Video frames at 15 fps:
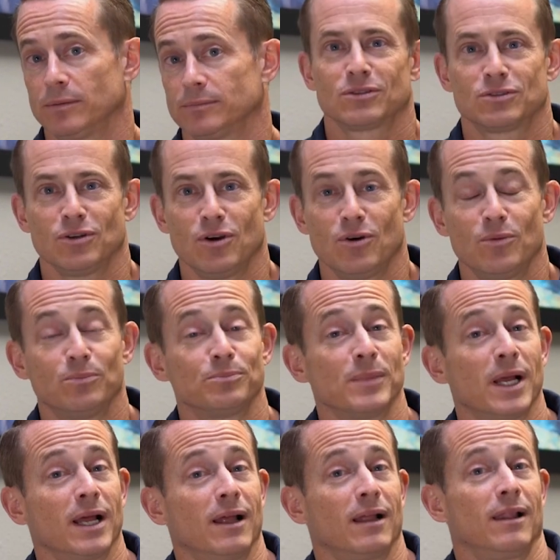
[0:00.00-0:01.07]
So
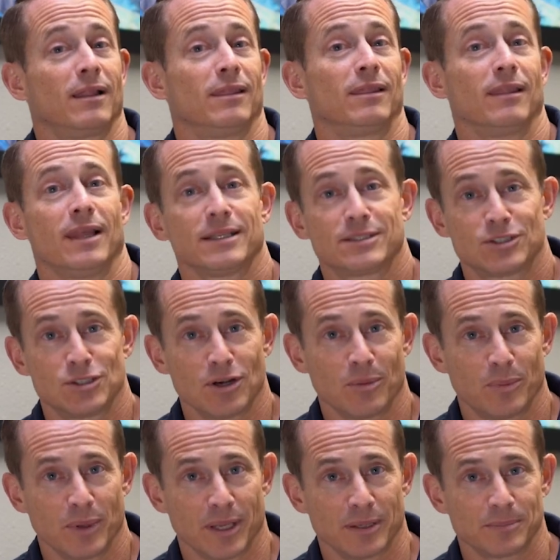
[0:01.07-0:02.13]
let's
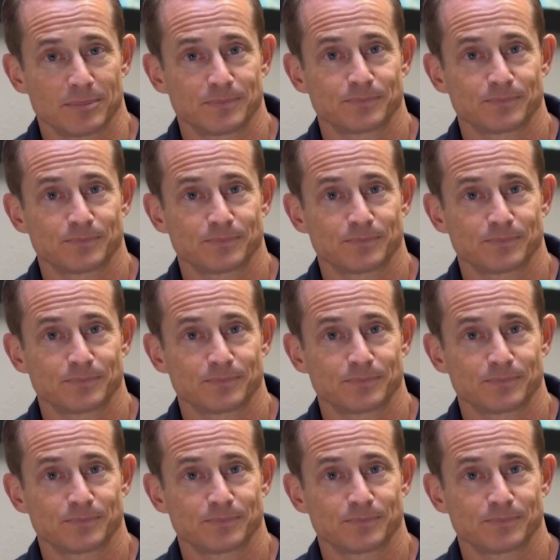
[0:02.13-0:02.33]
jump in.